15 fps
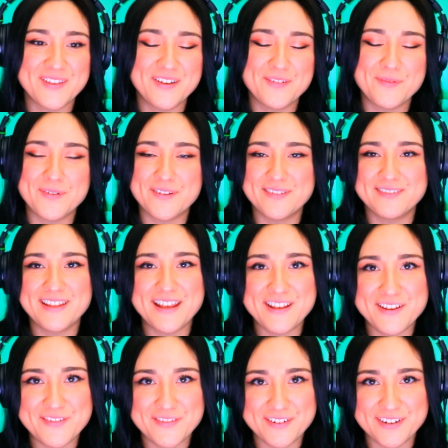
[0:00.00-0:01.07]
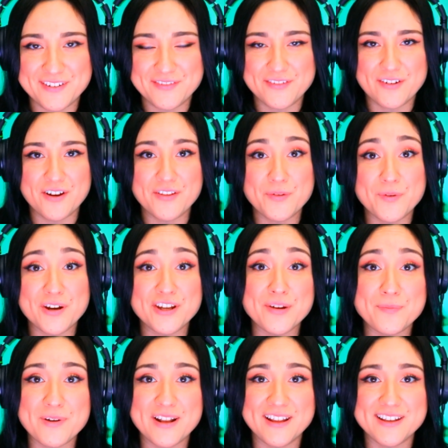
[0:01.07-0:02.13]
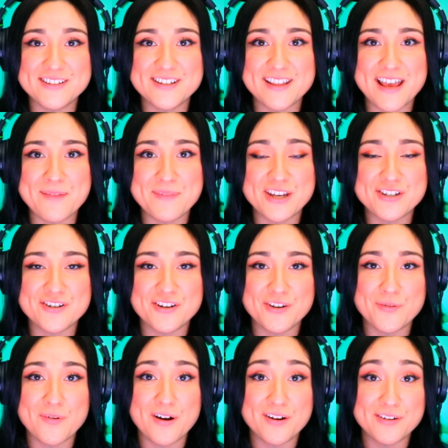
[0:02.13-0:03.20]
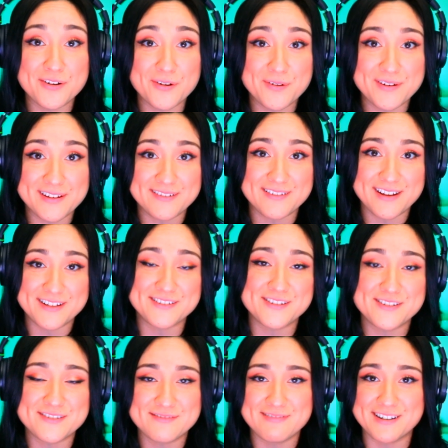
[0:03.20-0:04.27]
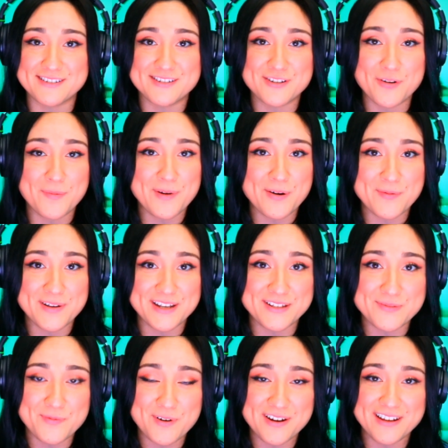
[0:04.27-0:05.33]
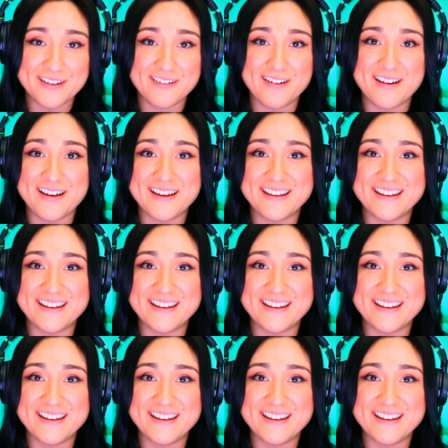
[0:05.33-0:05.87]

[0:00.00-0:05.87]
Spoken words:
Well, thank you for all the work you're putting into that. Make sure you all go and scope out what he's working on.